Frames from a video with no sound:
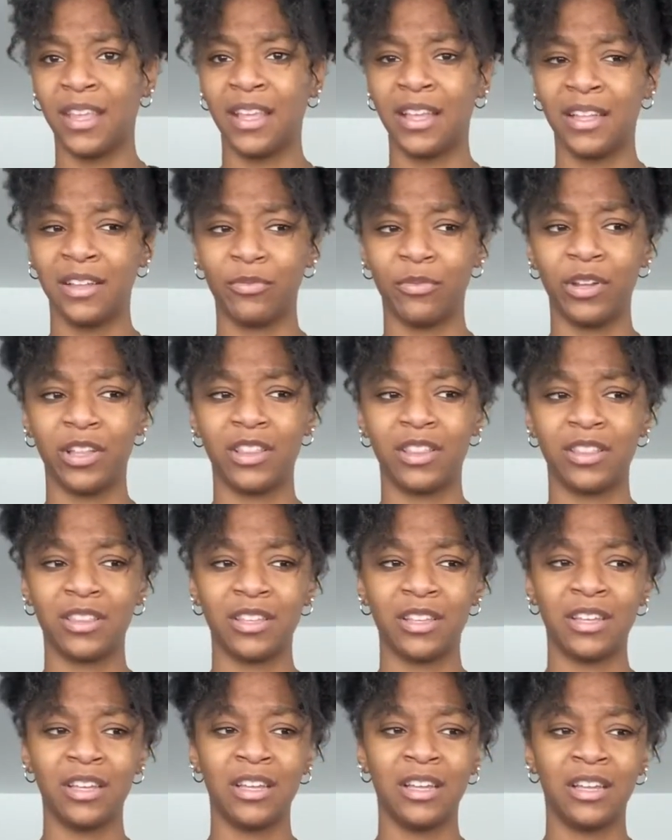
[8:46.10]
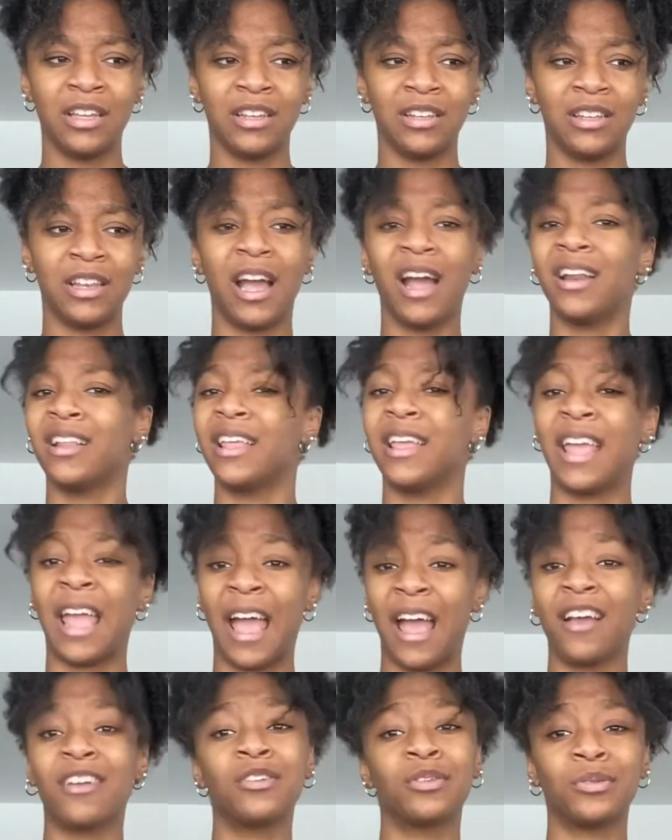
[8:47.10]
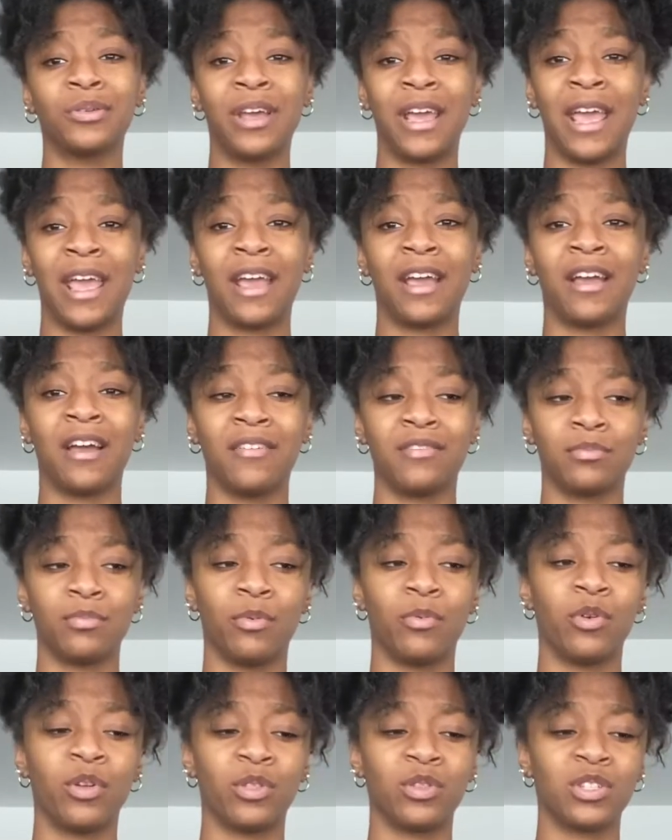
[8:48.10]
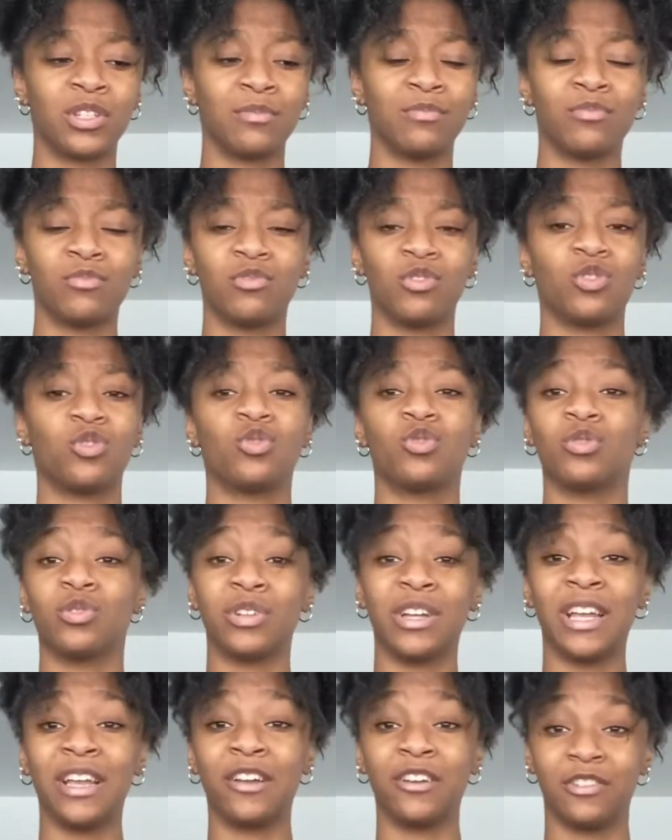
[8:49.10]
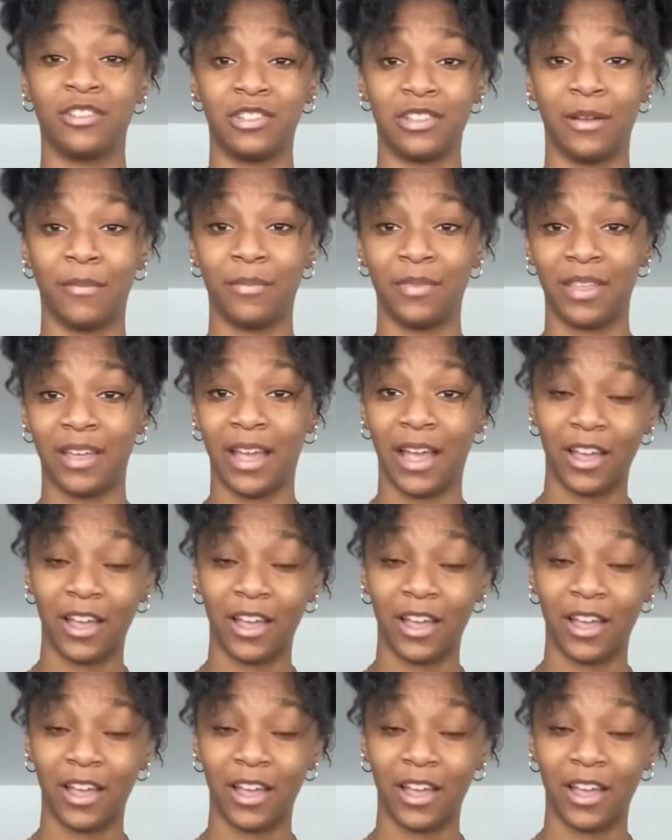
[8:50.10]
with not like actual handcuffs, but with some string or something.